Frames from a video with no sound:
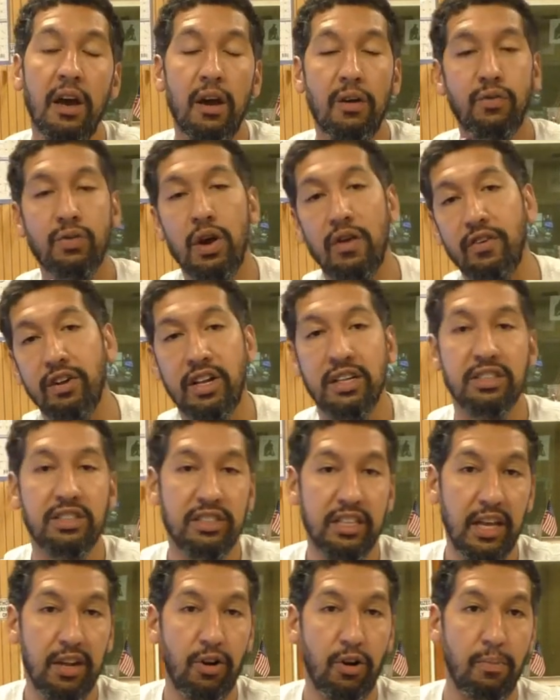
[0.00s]
If you ever
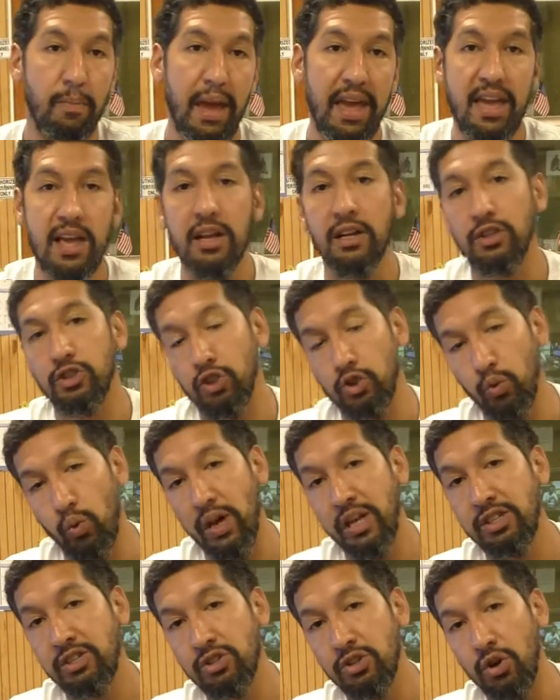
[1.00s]
considered making a
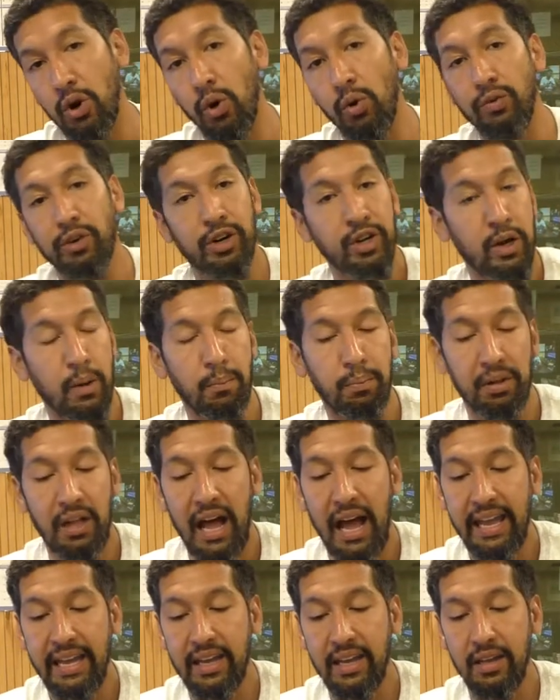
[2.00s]
switch over to
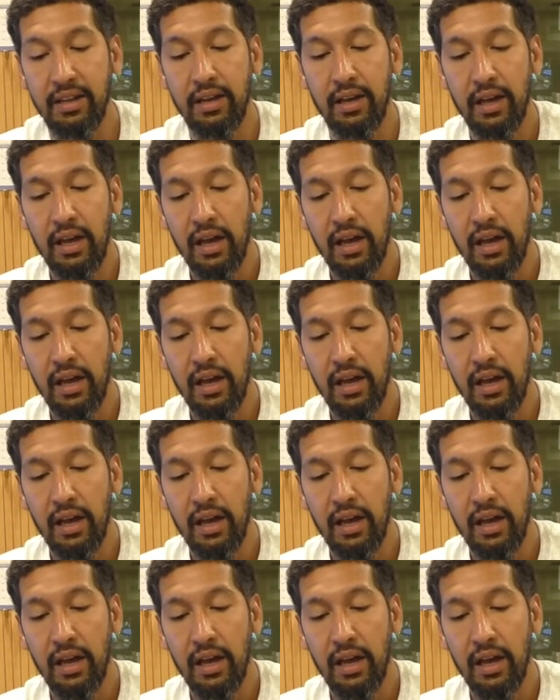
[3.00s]
compliant,